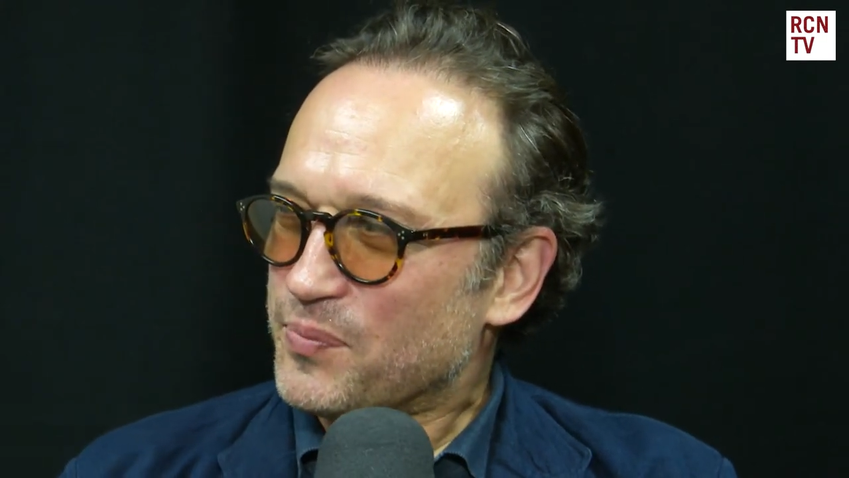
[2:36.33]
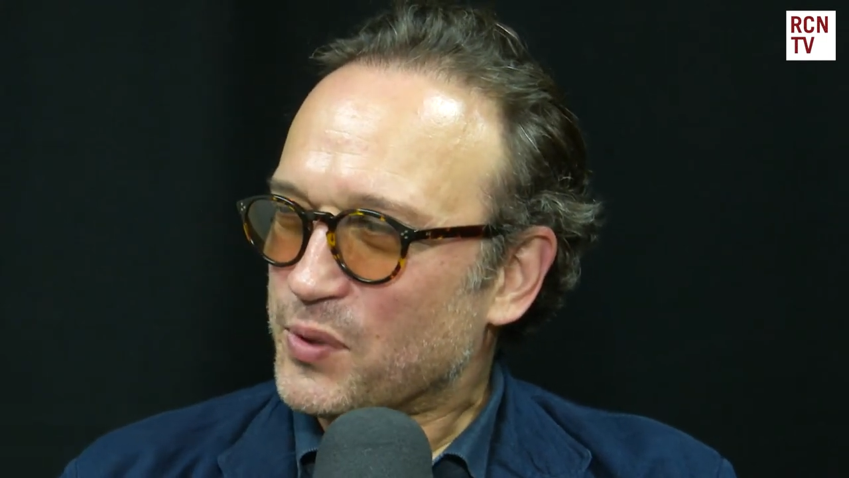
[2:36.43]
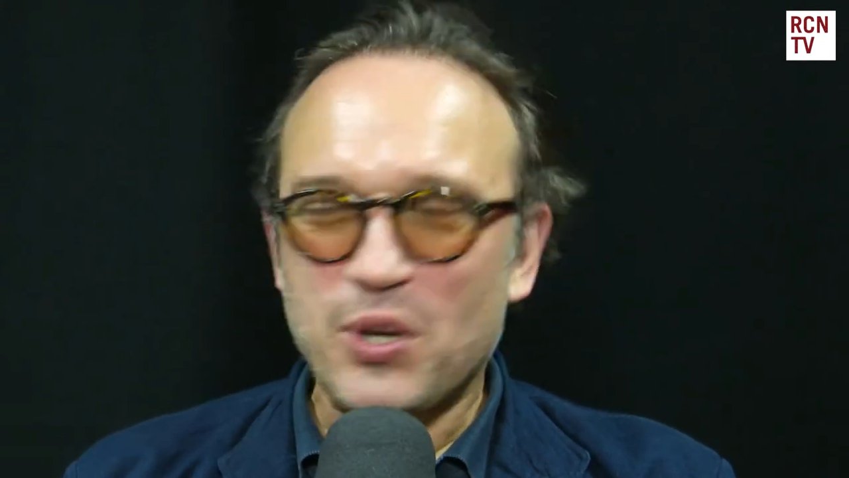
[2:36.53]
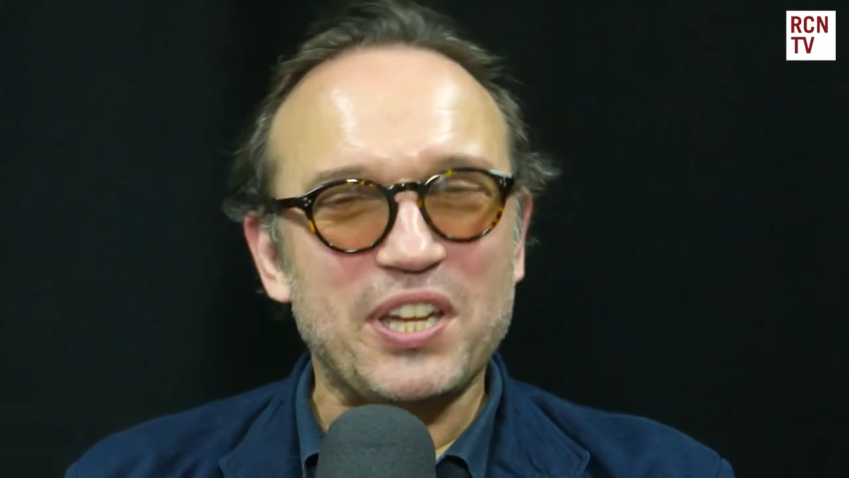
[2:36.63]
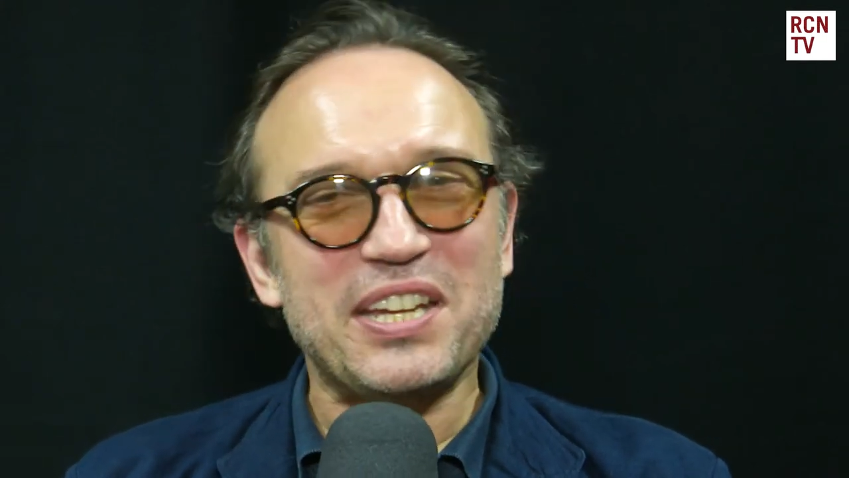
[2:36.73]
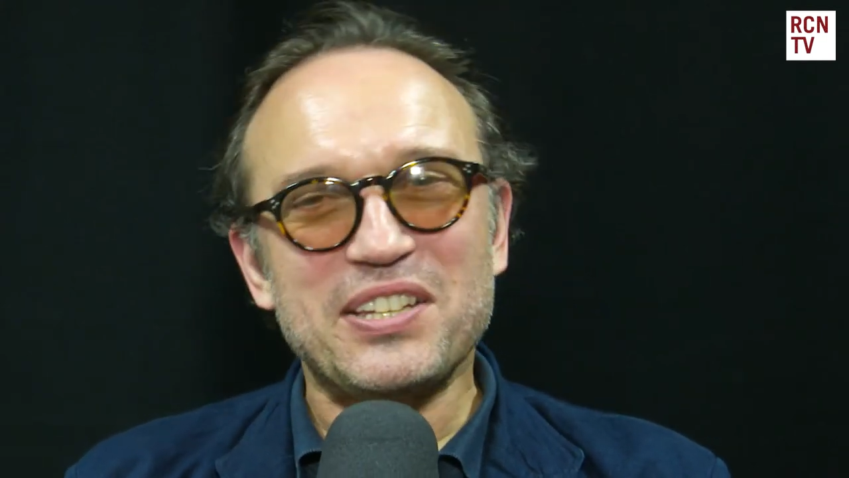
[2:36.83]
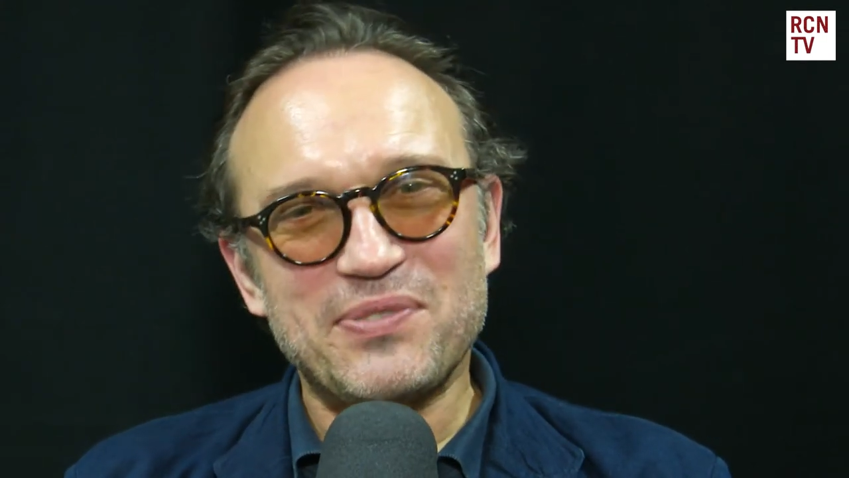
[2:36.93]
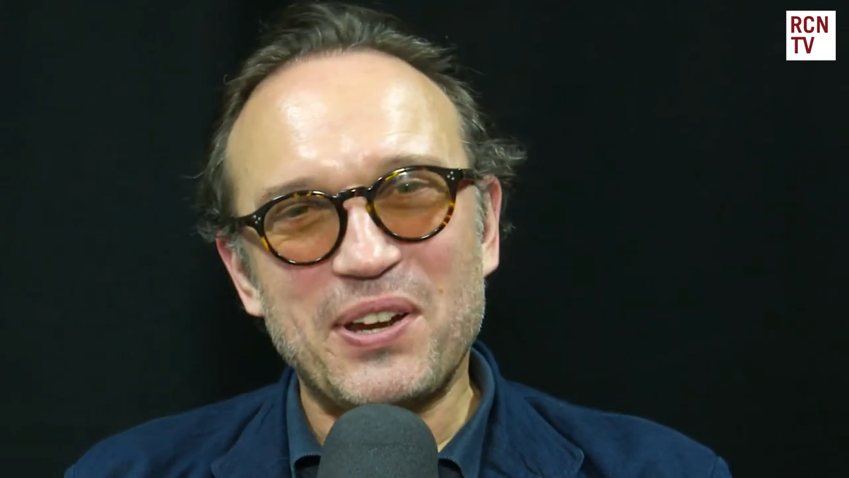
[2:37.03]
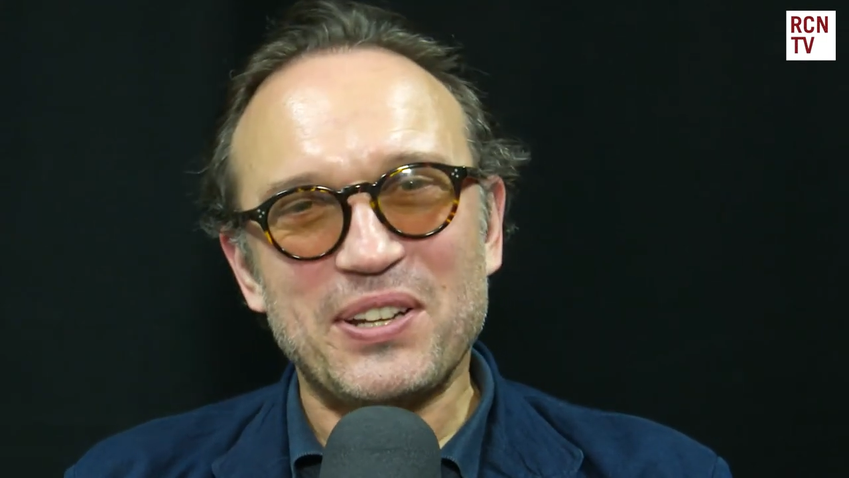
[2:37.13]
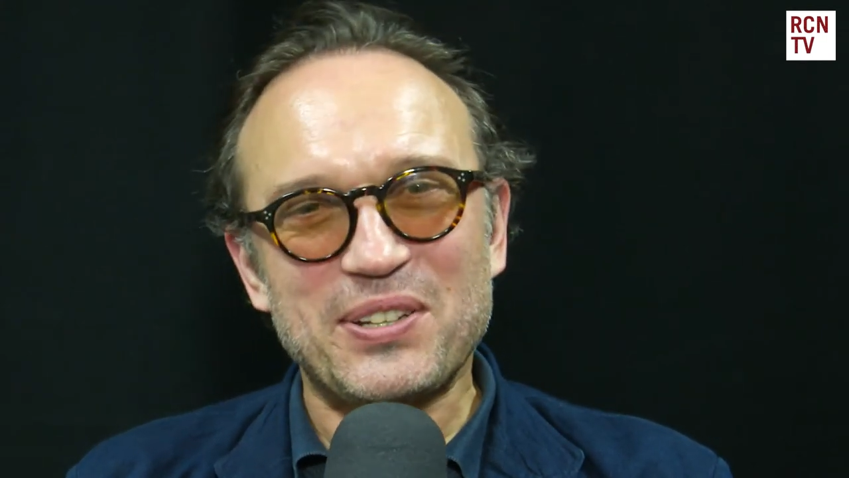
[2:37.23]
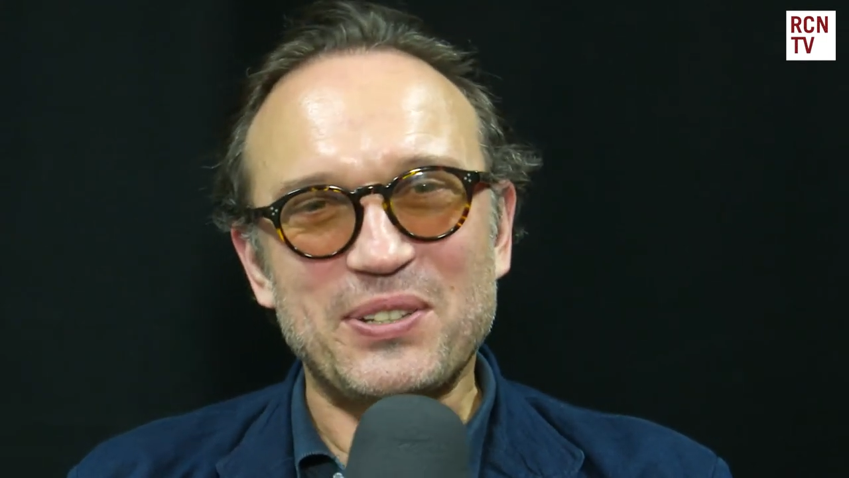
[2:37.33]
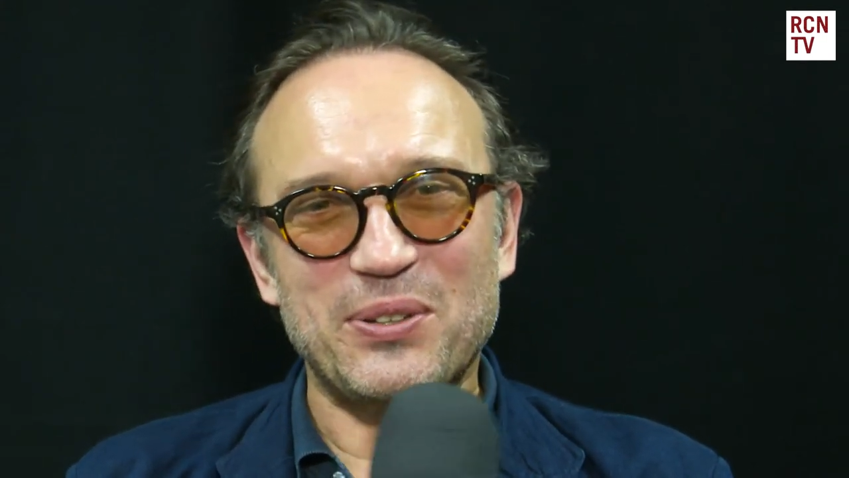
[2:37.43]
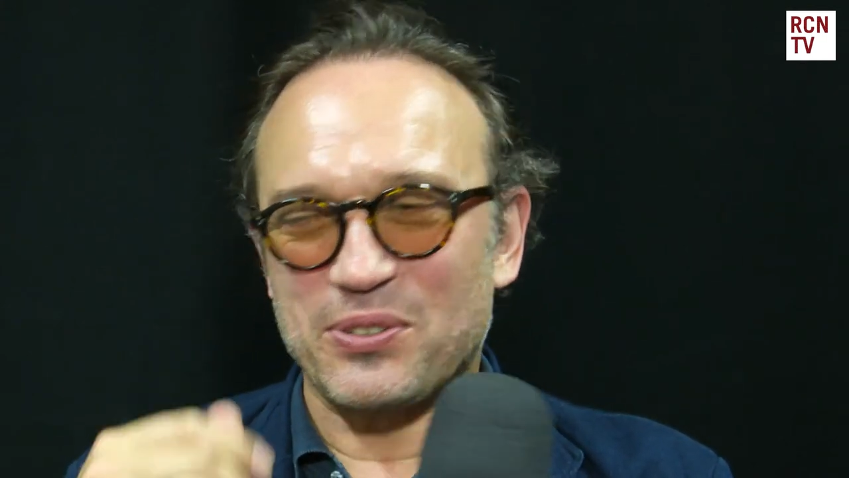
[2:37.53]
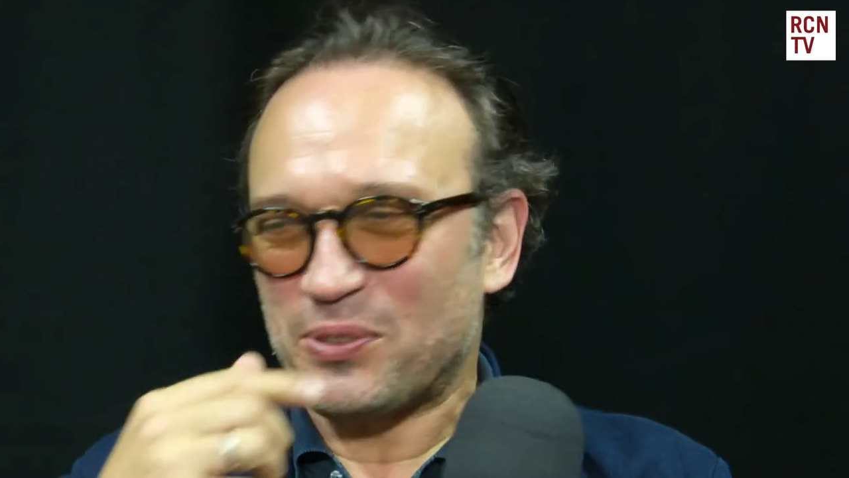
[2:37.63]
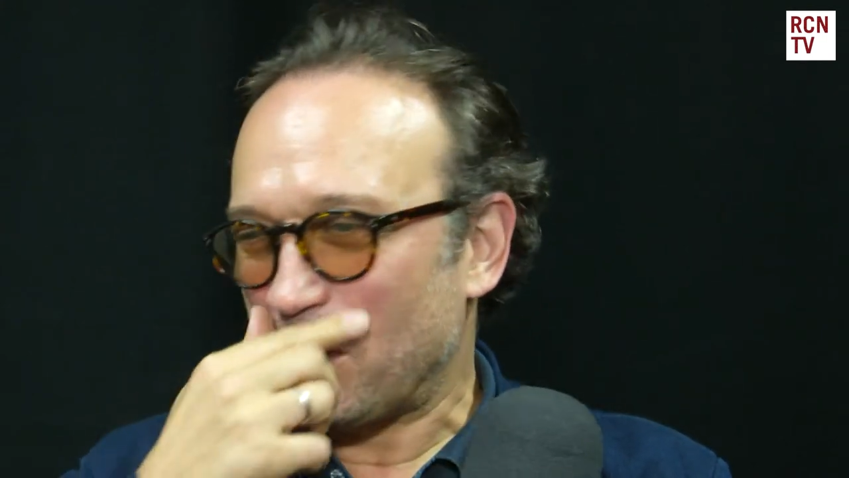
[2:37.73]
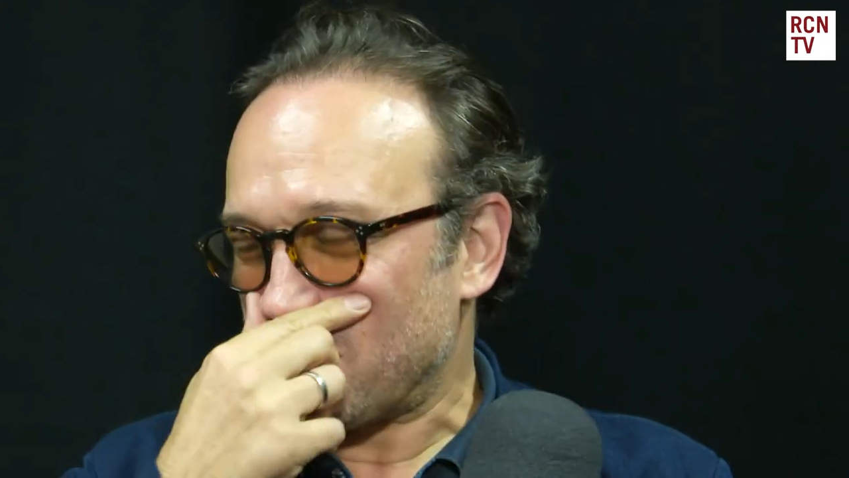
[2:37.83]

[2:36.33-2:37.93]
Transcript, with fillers: cooking is very good also.